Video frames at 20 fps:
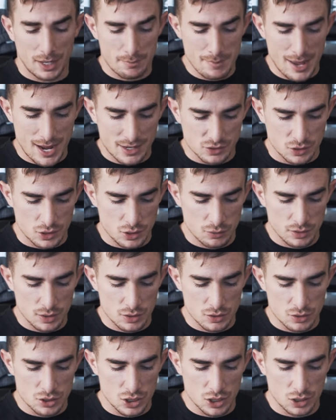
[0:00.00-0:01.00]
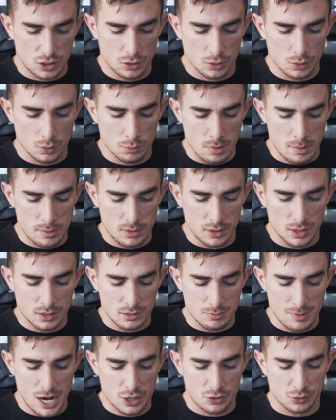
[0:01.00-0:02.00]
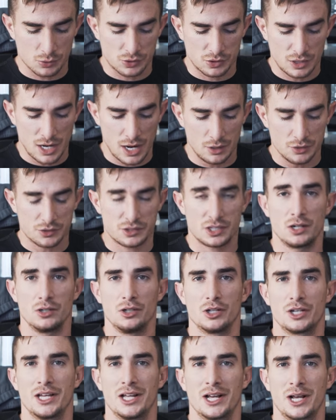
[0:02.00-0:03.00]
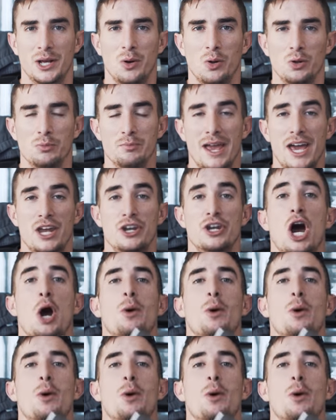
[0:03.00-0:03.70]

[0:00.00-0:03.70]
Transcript: be like, Maxx, are you reading GQ? Maybe you can get some actual style instead of looking like an old man.